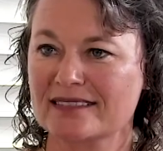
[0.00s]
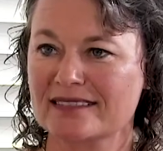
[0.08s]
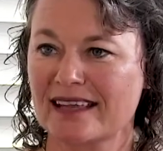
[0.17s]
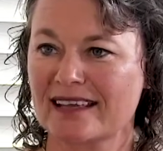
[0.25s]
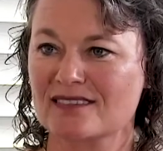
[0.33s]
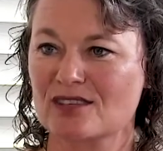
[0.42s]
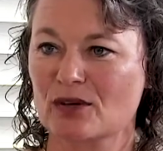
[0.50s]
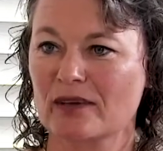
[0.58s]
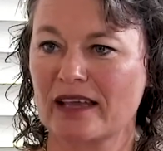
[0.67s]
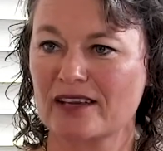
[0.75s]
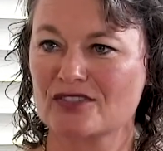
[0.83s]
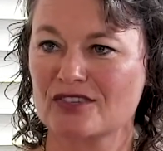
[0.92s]
estate is
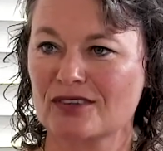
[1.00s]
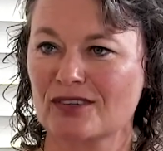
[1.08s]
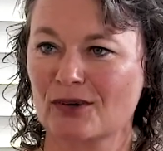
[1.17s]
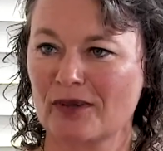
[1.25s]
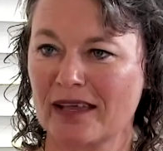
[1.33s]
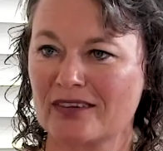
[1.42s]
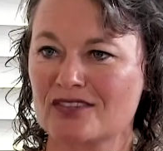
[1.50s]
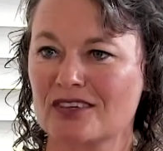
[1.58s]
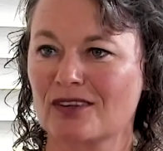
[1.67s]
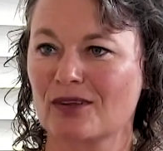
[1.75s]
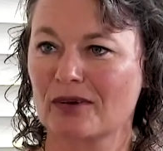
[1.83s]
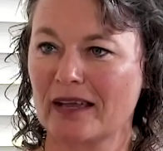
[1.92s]
location,
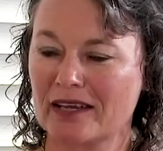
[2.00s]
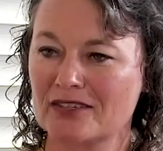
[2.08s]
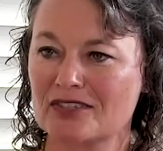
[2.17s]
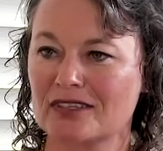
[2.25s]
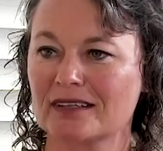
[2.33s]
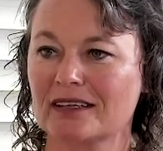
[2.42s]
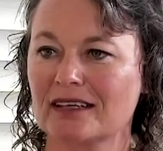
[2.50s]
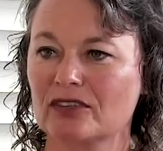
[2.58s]
location, location. Mm-hmm.